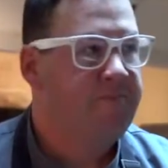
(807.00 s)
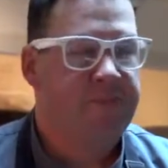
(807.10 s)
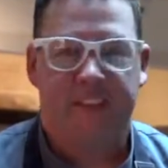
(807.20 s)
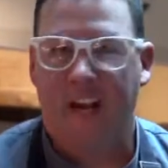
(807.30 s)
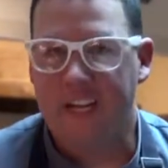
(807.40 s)

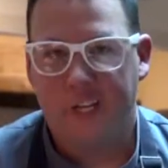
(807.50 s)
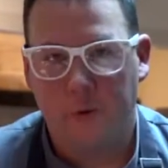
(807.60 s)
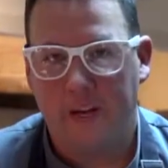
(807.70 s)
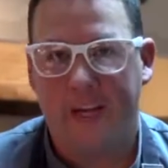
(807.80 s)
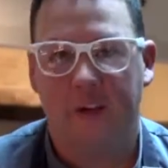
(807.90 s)

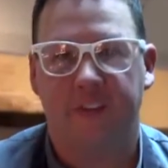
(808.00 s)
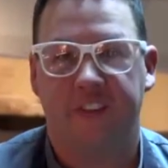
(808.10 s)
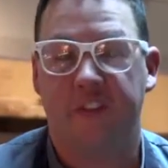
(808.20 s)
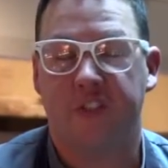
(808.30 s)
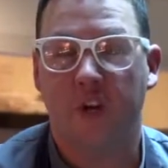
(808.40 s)
90-degree angles
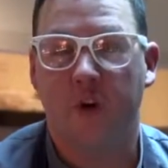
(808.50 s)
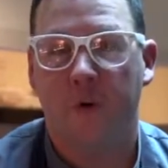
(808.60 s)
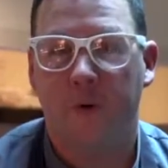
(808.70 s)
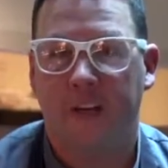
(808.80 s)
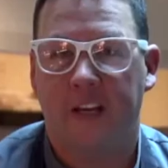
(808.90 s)
and there's no
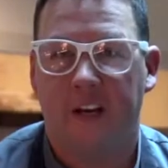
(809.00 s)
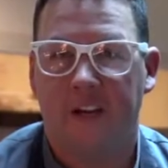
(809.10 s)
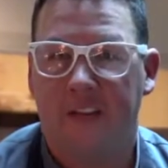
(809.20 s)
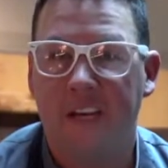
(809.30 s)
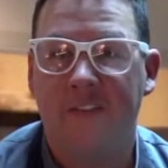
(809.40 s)

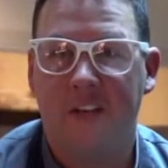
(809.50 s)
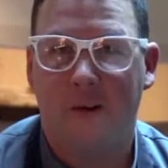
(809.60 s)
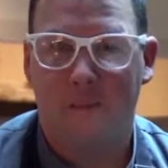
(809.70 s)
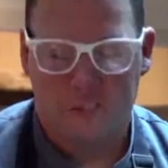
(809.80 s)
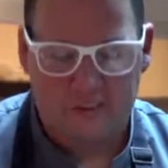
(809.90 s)
even numbers.